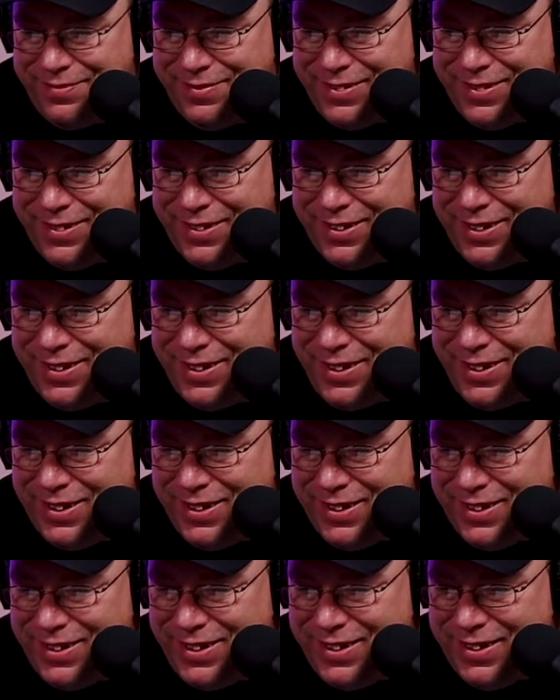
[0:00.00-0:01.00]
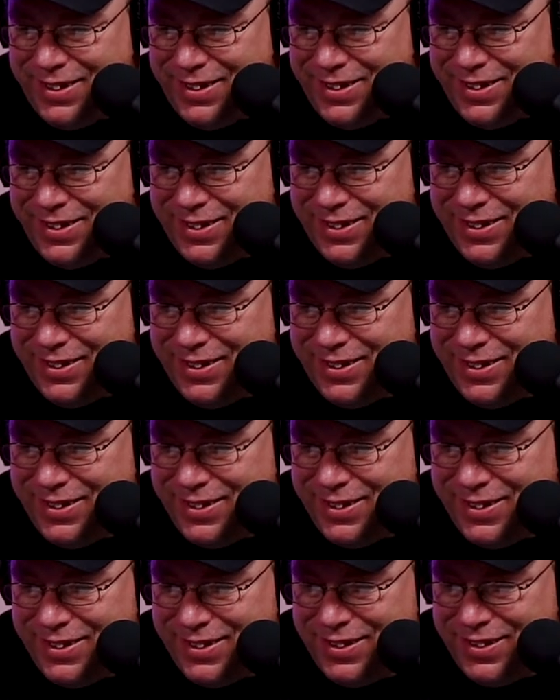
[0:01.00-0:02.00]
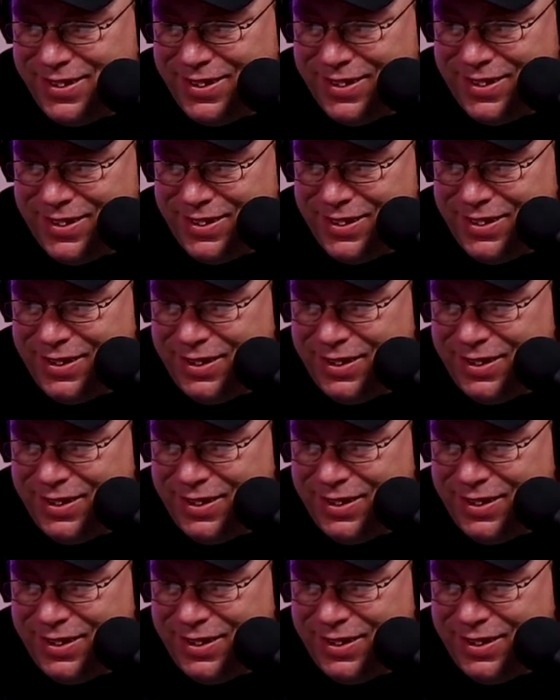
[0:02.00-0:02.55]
No words are spoken by the person on screen.